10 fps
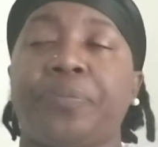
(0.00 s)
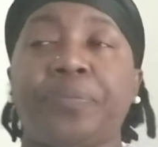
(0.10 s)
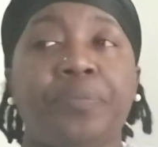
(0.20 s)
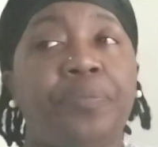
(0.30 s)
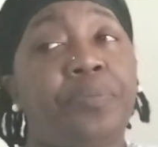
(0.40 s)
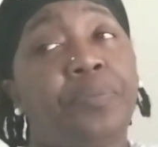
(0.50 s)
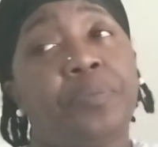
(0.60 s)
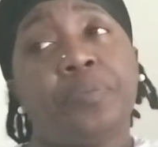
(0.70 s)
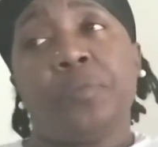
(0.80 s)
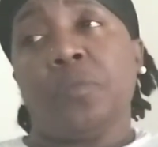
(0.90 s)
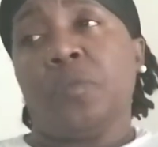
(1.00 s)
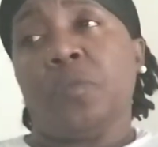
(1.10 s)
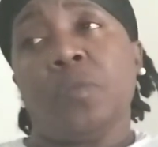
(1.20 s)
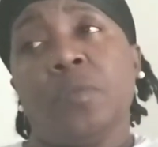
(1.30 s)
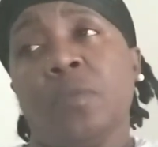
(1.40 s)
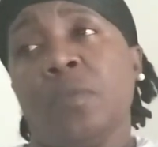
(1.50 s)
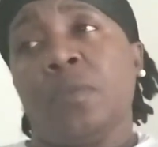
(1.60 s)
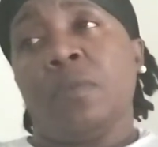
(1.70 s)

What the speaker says: [no speech]